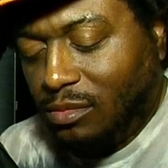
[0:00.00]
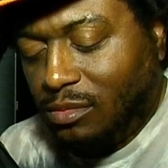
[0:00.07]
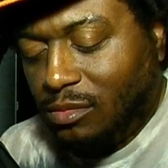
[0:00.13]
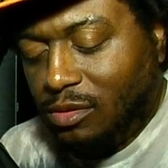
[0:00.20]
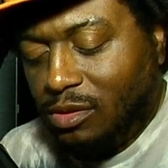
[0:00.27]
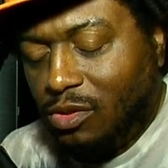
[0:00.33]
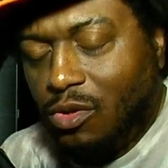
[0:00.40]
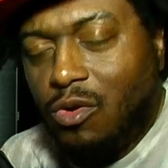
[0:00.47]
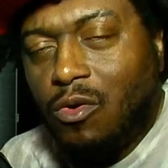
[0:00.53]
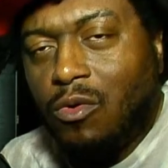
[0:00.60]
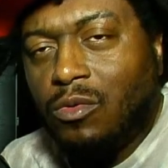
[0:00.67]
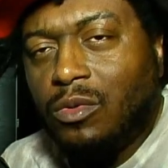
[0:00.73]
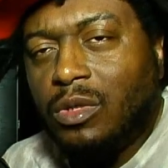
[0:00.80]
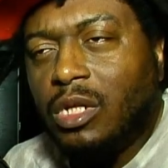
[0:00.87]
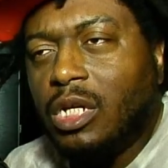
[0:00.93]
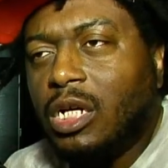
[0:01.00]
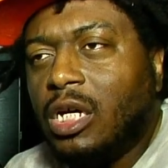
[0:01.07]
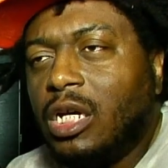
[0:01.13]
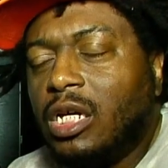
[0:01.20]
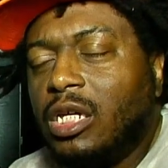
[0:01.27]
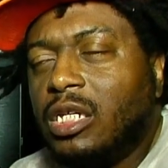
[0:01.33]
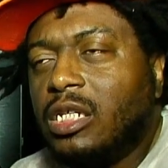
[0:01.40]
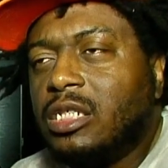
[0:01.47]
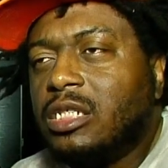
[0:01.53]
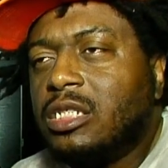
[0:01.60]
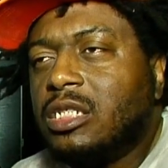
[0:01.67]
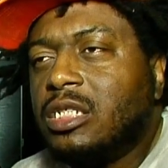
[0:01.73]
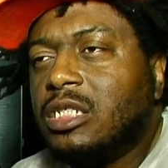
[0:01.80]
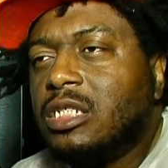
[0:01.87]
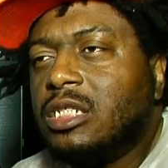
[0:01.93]
your own
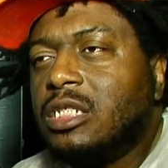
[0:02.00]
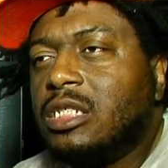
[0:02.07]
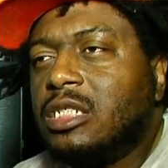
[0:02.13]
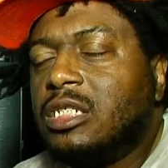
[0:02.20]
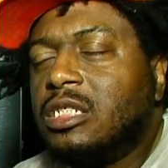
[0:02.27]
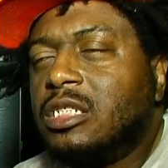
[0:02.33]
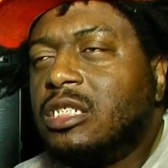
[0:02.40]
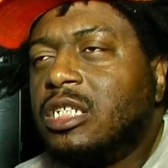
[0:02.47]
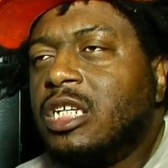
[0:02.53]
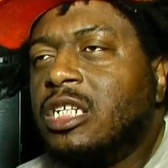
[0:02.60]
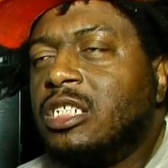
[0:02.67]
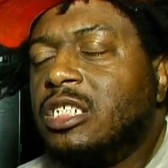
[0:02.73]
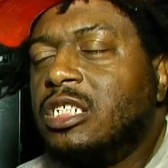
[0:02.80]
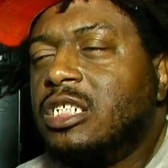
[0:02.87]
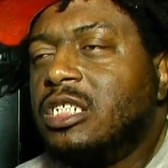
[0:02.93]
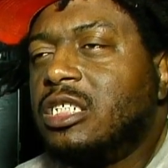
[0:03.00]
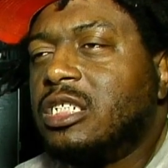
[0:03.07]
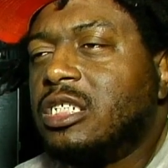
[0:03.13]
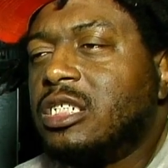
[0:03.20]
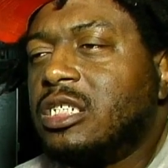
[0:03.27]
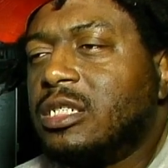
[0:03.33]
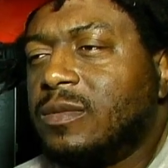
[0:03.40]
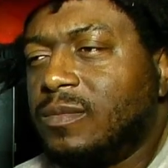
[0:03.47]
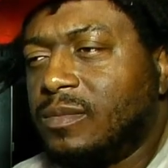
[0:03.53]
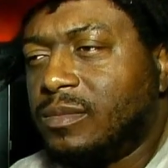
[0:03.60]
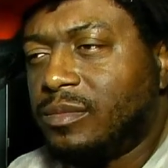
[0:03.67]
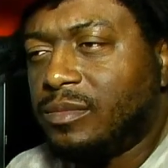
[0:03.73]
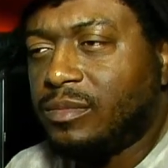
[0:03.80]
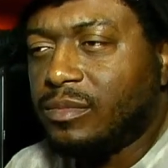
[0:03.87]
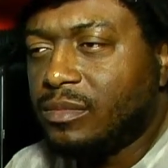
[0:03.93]
stinginess.
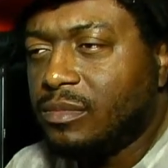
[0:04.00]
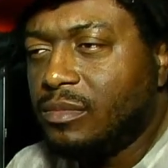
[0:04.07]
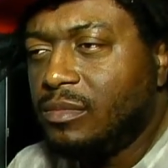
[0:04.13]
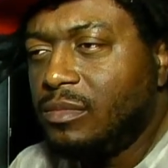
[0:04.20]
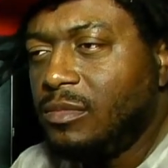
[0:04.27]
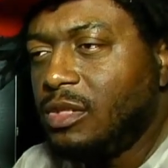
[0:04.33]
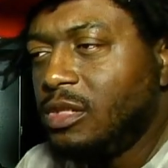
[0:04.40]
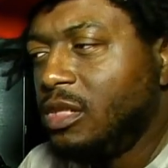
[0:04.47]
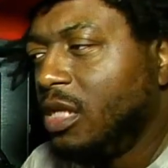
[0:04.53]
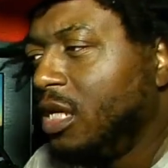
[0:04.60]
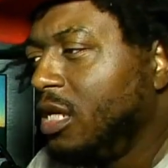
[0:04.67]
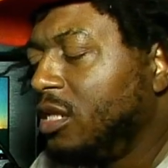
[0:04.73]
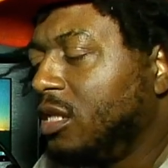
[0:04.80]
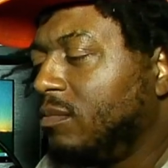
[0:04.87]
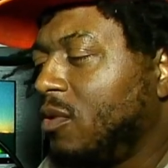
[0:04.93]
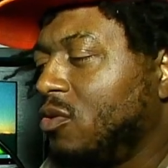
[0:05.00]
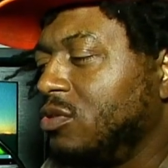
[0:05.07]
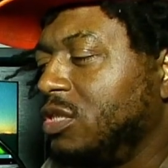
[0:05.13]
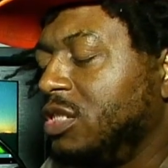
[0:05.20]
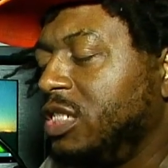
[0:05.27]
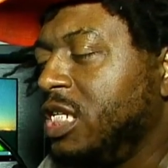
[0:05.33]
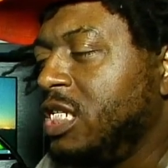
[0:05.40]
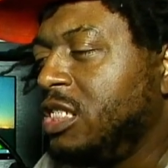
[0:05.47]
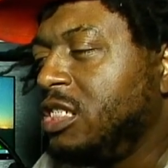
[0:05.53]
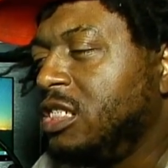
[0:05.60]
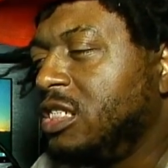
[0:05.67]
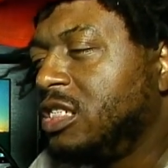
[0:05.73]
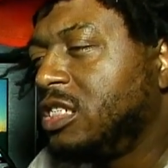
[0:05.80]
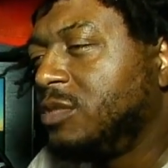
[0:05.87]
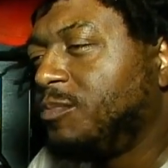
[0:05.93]
The most
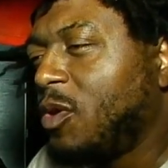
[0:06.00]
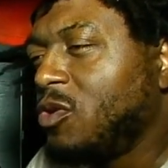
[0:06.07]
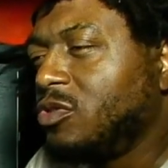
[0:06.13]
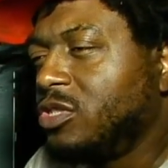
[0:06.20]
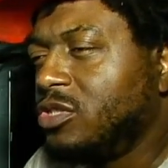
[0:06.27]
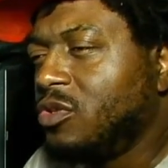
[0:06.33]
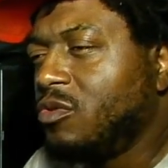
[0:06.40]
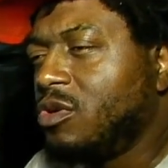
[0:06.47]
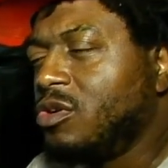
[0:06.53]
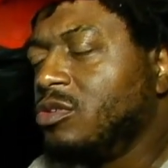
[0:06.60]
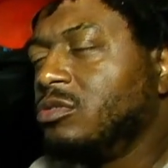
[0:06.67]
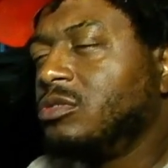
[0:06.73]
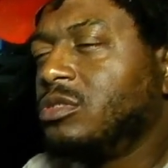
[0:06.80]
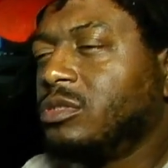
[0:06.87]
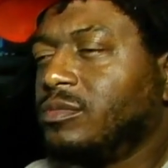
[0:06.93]
stingiest person on earth